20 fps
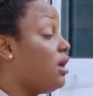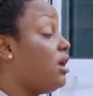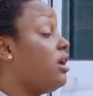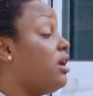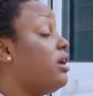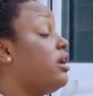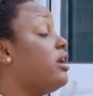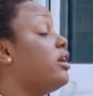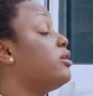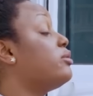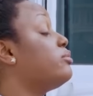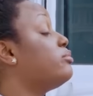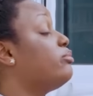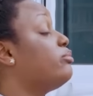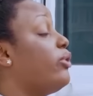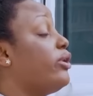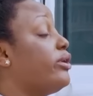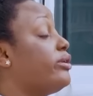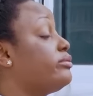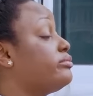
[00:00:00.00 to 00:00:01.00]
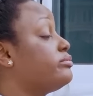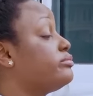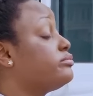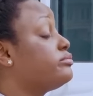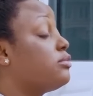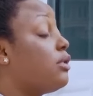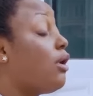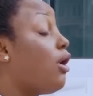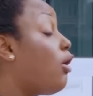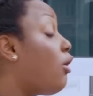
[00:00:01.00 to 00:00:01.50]
Hey, boy.
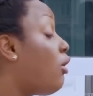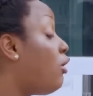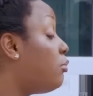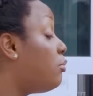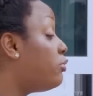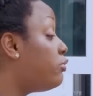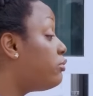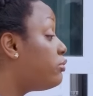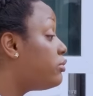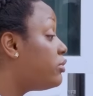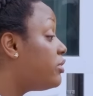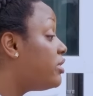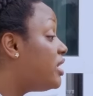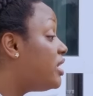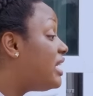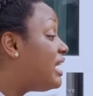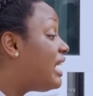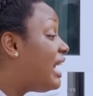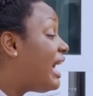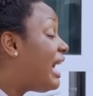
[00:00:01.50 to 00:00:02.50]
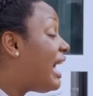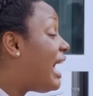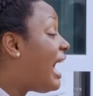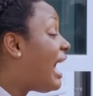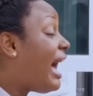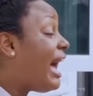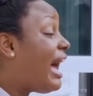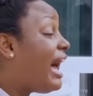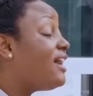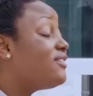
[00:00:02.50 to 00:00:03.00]
Come on.
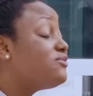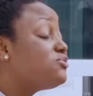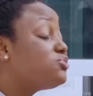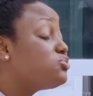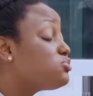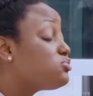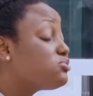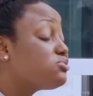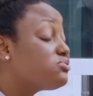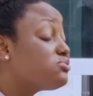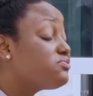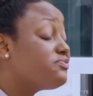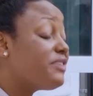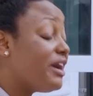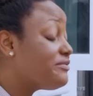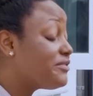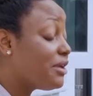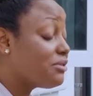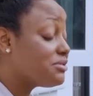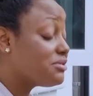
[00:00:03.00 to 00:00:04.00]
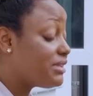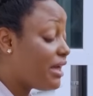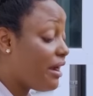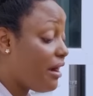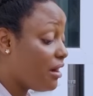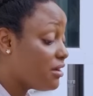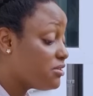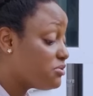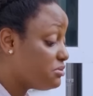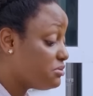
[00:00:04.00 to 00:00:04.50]
I have just 5,000
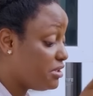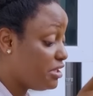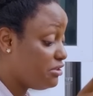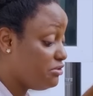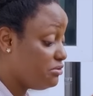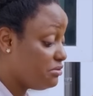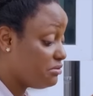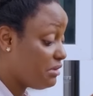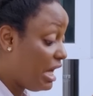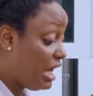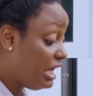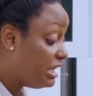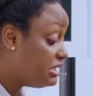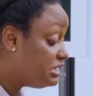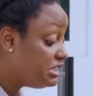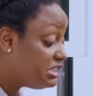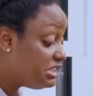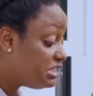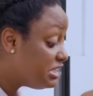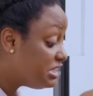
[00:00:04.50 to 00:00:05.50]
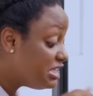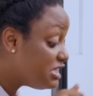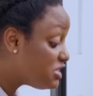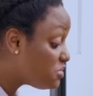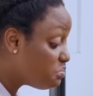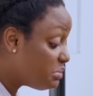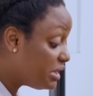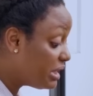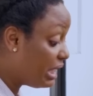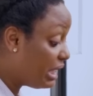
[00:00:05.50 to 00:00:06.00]
naira to lend you. And I need it
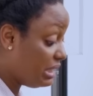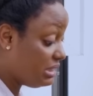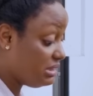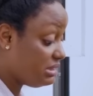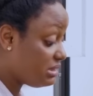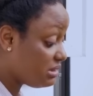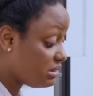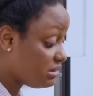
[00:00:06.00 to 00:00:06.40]
this weekend.